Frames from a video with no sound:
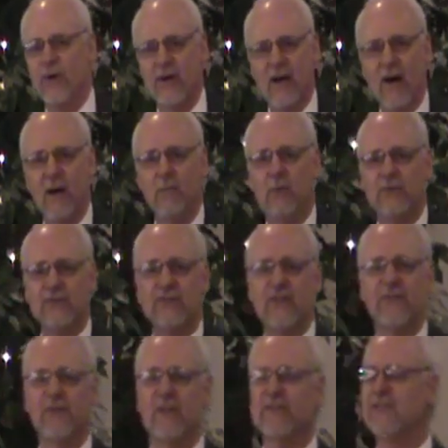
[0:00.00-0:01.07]
We'll come, we'll
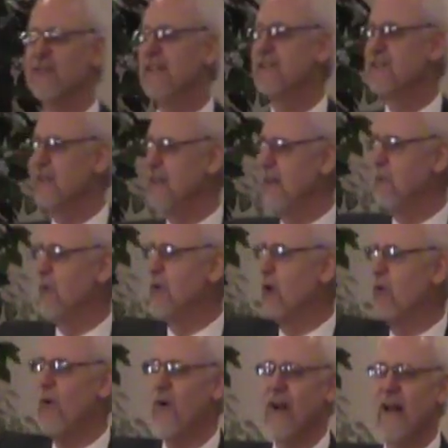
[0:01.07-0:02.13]
sit for a season, then we'll
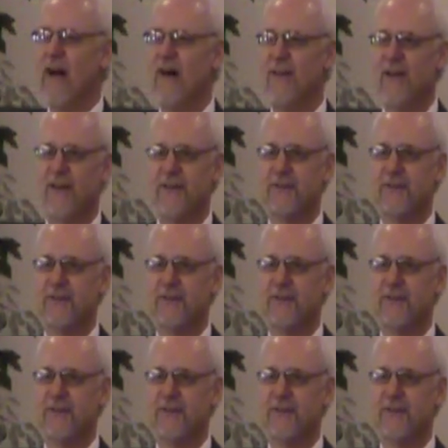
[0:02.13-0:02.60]
go on out, and